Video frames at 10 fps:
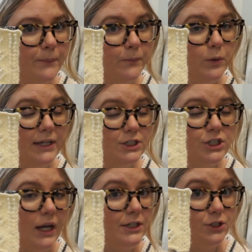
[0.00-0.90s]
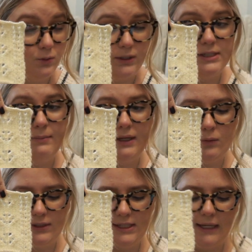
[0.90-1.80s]
which I do want to make
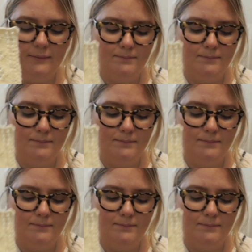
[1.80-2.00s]
one day.